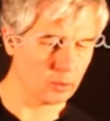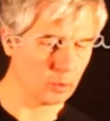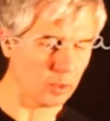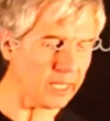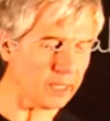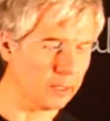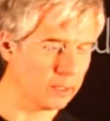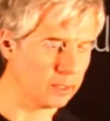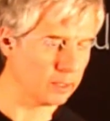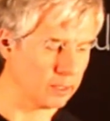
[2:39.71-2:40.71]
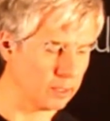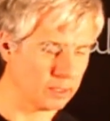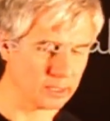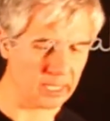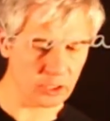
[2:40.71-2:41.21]
to L
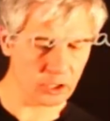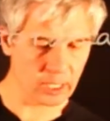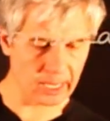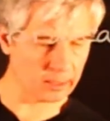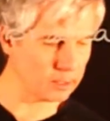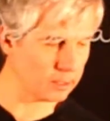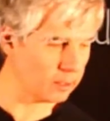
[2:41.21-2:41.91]
such that